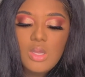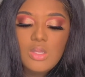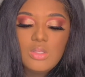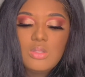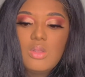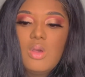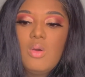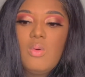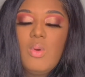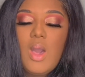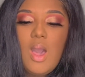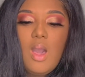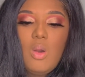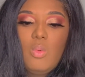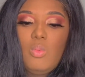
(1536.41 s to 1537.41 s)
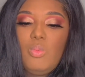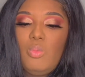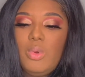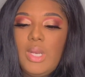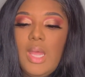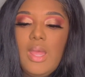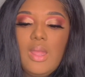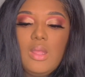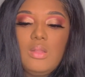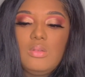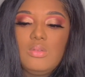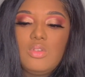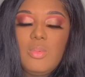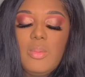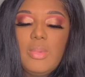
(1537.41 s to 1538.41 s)
So when I
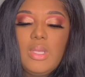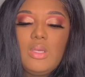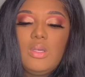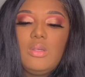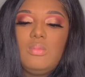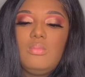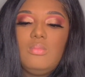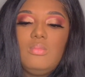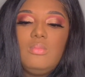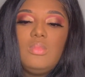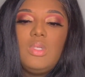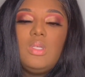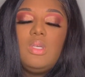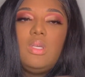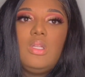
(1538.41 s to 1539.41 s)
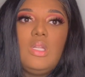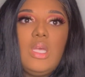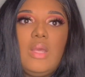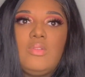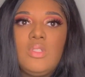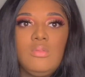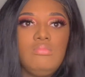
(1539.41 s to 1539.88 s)
do my makeup and I have to